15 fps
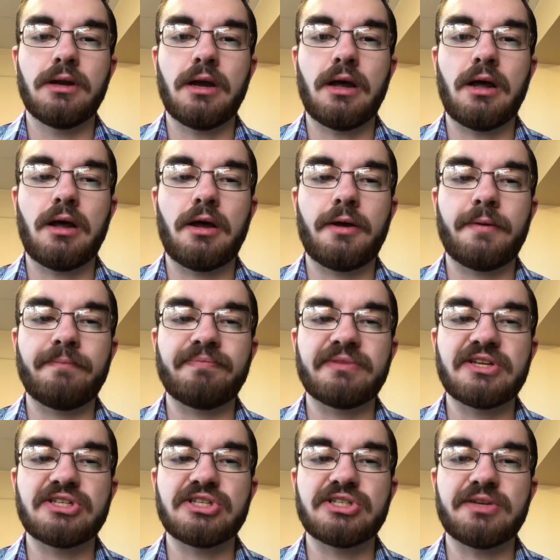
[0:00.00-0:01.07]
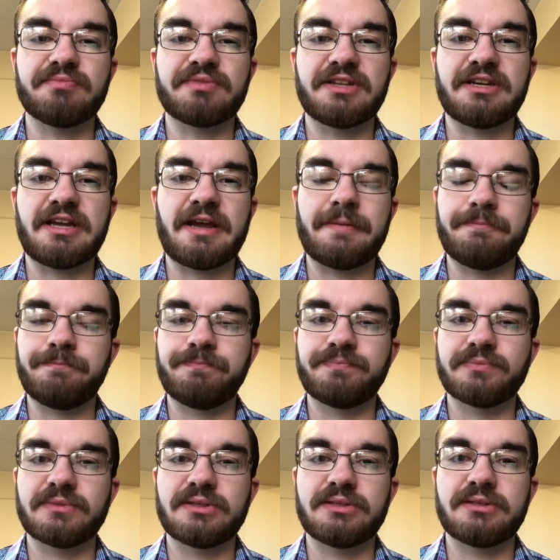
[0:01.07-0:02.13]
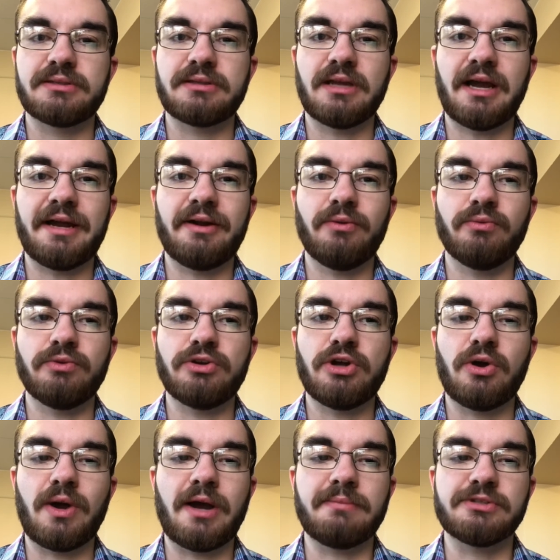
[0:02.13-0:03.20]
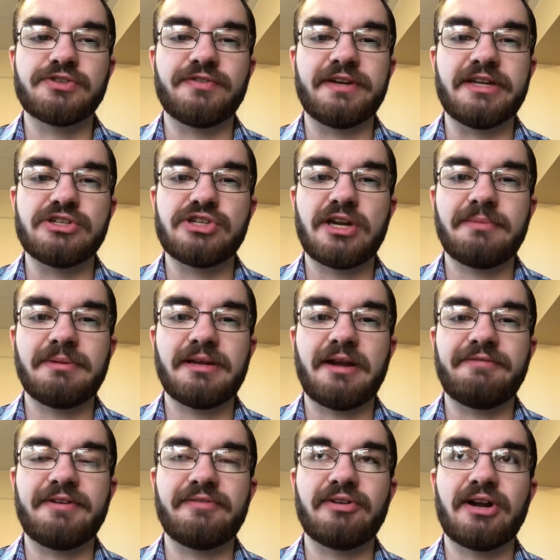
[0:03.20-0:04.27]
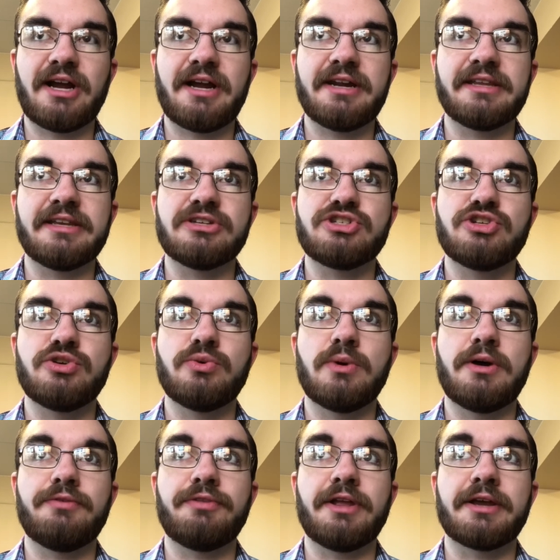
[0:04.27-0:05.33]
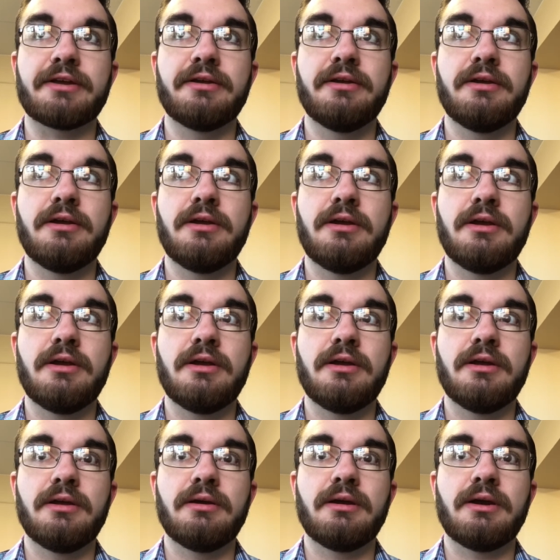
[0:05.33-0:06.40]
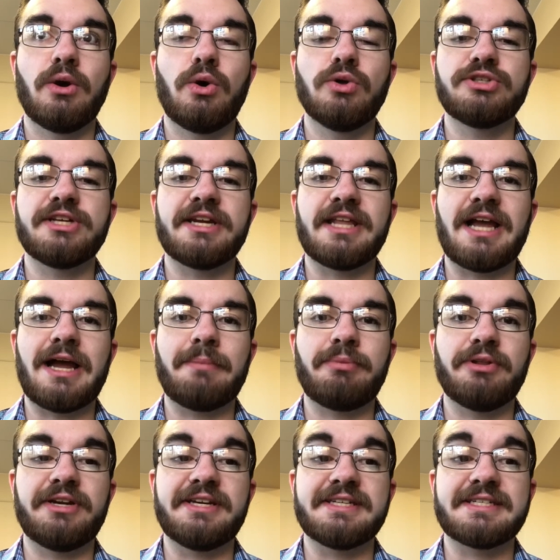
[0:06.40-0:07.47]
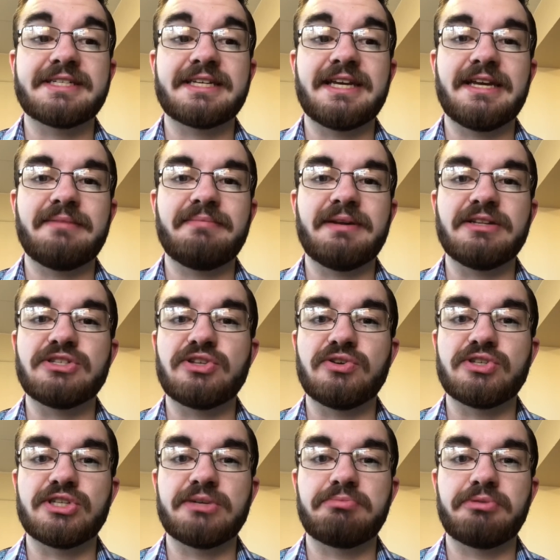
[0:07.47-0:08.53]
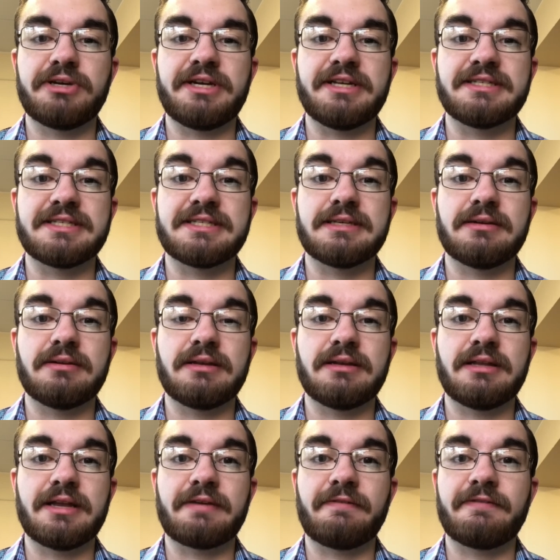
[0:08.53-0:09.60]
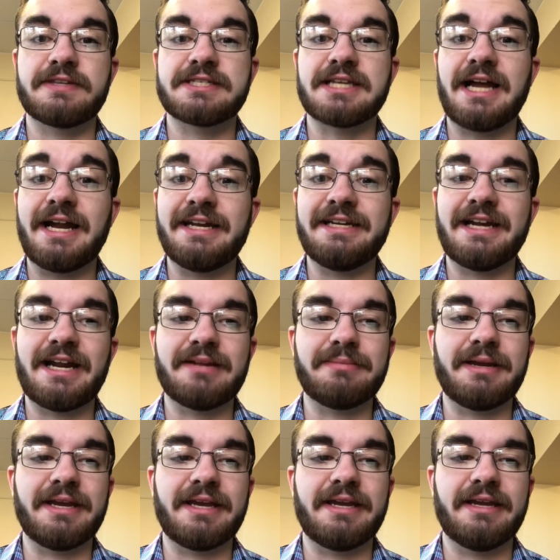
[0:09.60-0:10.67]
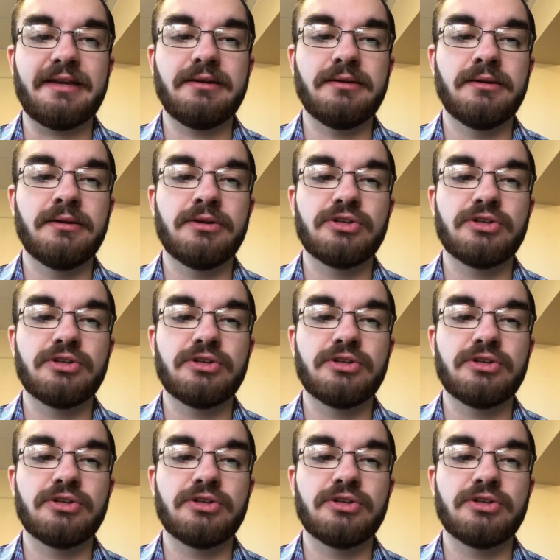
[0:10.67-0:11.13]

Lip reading: This is something that I don't know how much of an issue that'd be. I've never had an issue of like holding an apple and the skin being so slippery it's like sliding out of my hand.